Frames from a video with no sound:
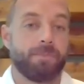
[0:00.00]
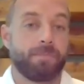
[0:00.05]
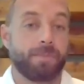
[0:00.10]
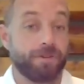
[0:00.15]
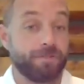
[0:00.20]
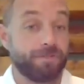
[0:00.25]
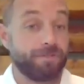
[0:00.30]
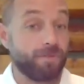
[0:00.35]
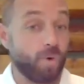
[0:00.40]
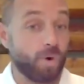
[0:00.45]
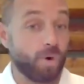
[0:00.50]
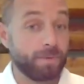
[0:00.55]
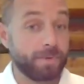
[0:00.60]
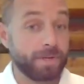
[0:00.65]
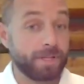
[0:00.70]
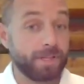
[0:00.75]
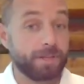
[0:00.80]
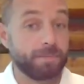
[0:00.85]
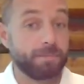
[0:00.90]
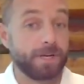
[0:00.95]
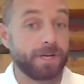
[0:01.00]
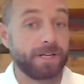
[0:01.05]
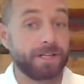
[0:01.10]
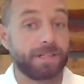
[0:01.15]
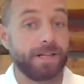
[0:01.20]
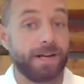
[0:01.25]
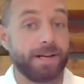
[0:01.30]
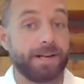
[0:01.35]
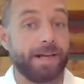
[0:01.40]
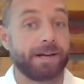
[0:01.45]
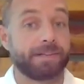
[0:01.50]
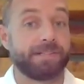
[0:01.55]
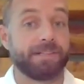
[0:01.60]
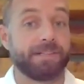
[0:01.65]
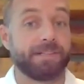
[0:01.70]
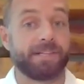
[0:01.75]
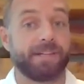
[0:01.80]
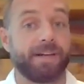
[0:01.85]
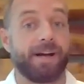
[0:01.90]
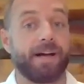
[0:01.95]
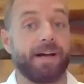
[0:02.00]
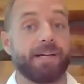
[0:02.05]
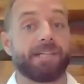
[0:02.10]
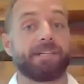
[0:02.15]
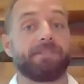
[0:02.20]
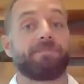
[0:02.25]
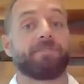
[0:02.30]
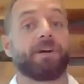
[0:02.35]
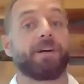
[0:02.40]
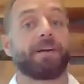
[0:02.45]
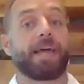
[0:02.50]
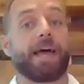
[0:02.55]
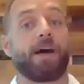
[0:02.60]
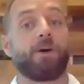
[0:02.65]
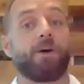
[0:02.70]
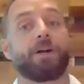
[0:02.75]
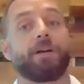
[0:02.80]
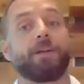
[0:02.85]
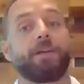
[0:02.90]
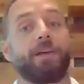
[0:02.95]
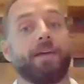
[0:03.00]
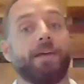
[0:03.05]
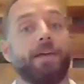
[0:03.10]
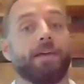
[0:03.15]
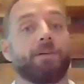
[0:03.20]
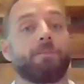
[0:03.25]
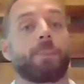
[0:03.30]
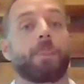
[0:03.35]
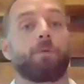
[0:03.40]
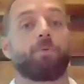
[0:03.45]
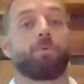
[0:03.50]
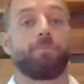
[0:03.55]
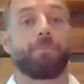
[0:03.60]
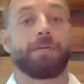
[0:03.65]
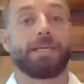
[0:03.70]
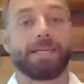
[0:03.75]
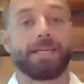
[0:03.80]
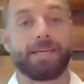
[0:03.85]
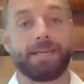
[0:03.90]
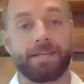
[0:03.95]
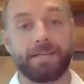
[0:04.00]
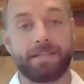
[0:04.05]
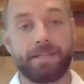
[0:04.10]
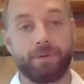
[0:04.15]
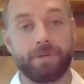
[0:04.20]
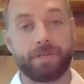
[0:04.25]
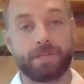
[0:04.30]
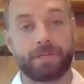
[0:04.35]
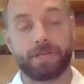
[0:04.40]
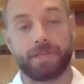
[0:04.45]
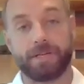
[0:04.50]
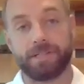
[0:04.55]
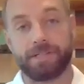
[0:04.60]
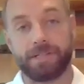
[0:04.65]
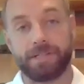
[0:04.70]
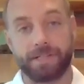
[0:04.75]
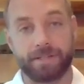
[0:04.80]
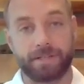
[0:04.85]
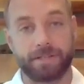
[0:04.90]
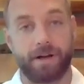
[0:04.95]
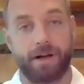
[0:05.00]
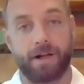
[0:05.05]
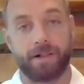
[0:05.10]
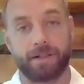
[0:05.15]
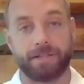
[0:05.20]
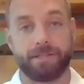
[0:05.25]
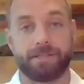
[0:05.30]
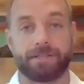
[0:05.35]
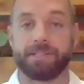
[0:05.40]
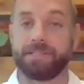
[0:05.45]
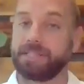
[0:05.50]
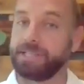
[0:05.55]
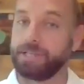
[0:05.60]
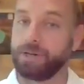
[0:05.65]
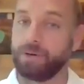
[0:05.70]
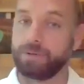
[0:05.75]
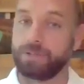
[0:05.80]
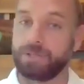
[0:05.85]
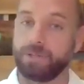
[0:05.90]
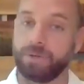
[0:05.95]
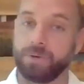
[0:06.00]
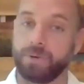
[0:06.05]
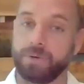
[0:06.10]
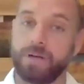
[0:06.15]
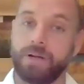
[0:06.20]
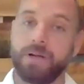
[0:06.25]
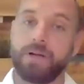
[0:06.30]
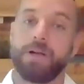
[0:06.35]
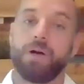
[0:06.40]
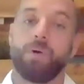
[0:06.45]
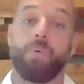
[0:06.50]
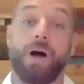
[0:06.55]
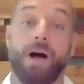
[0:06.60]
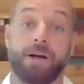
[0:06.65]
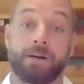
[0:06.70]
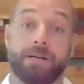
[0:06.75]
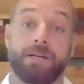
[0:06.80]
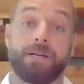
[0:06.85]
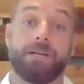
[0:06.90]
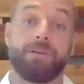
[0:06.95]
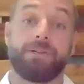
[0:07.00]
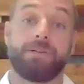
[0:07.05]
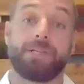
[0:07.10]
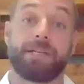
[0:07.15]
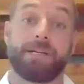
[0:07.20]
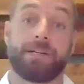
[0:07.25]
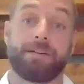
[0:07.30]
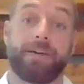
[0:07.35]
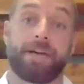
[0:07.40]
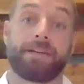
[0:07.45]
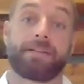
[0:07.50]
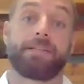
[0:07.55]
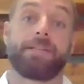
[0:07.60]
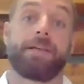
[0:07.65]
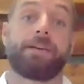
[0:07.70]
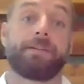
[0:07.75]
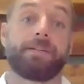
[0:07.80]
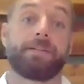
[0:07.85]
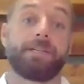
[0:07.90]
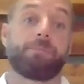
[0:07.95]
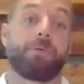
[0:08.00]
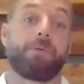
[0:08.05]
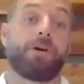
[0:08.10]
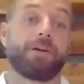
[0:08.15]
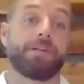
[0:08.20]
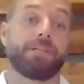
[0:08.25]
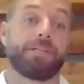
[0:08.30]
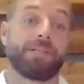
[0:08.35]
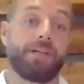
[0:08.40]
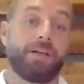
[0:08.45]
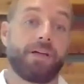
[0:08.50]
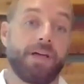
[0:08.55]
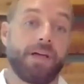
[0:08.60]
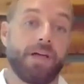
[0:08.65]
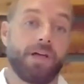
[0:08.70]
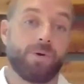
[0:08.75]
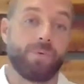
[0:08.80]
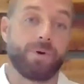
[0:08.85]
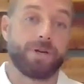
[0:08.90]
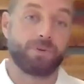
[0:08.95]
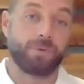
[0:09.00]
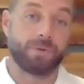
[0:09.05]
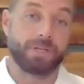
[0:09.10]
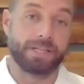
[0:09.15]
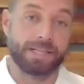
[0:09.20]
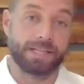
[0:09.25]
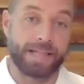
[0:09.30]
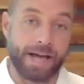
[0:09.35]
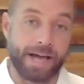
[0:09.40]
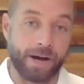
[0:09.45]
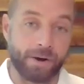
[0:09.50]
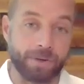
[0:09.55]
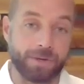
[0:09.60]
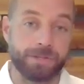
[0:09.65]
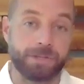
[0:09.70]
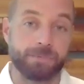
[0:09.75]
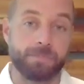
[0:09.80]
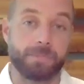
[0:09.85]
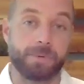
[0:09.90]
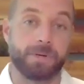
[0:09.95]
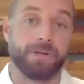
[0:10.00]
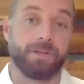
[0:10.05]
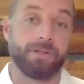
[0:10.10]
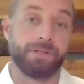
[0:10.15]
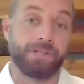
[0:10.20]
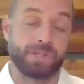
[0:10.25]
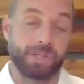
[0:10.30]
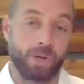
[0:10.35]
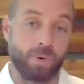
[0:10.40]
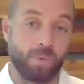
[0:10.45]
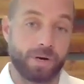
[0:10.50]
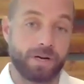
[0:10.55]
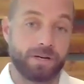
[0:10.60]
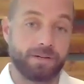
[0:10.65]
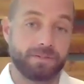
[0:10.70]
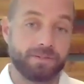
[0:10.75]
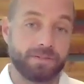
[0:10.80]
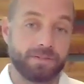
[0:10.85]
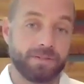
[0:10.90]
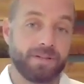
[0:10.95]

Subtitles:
Performing the breathe light exercise for an hour a day will begin to increase your tolerance to CO2 while reducing your ventilator response, which will allow you to breathe slower,